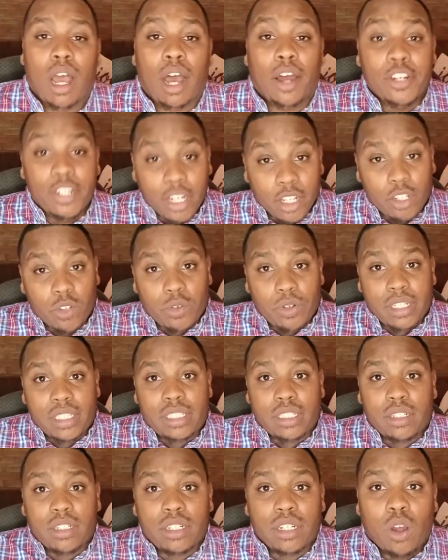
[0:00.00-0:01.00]
Another
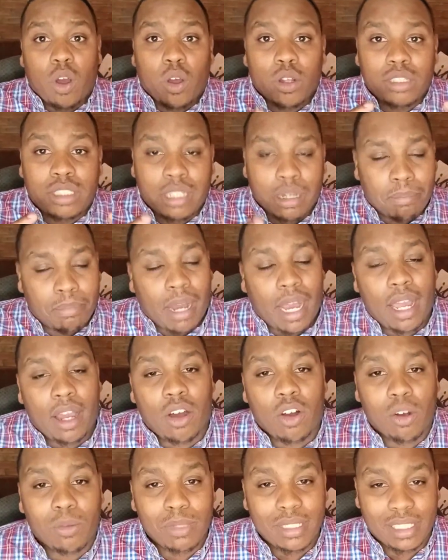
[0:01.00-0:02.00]
reason to buy a
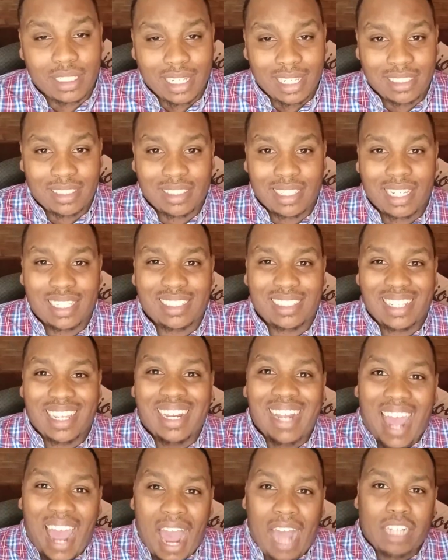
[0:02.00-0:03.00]
home is
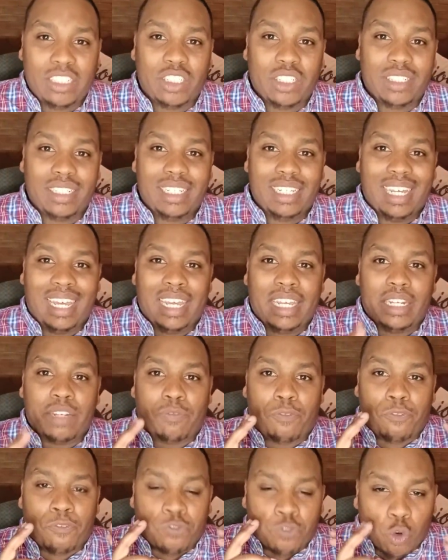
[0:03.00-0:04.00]
it
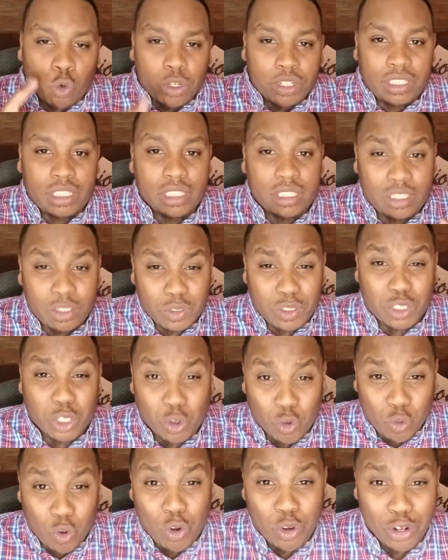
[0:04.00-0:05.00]
forces you
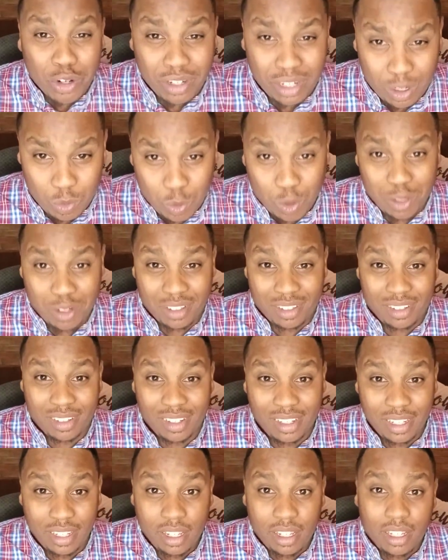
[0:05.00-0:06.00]
to grow your net worth.
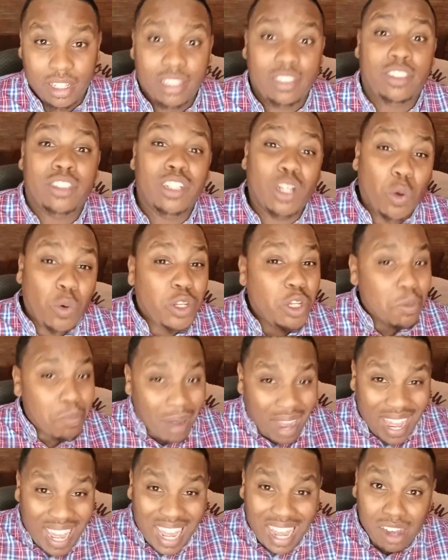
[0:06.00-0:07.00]
Do you know when you
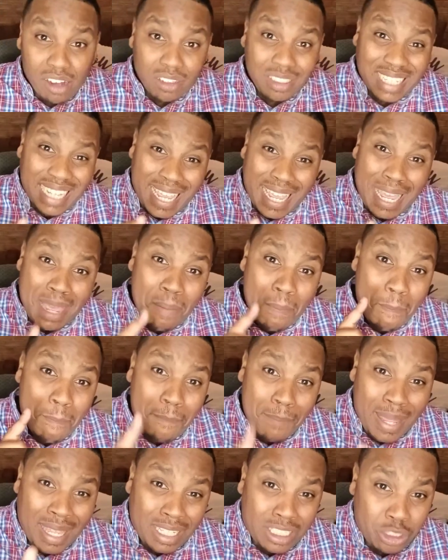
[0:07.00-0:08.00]
buy a house, it
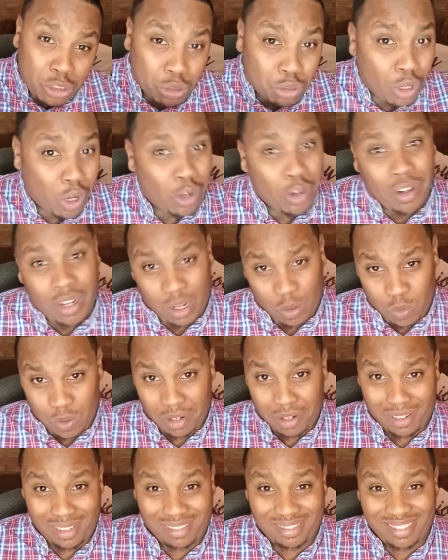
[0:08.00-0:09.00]
makes you grow your net
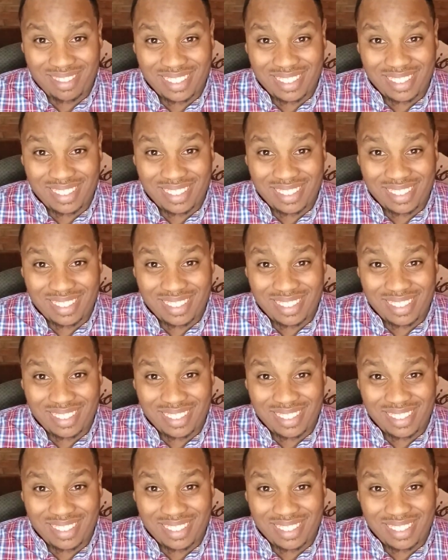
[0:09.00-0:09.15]
worth?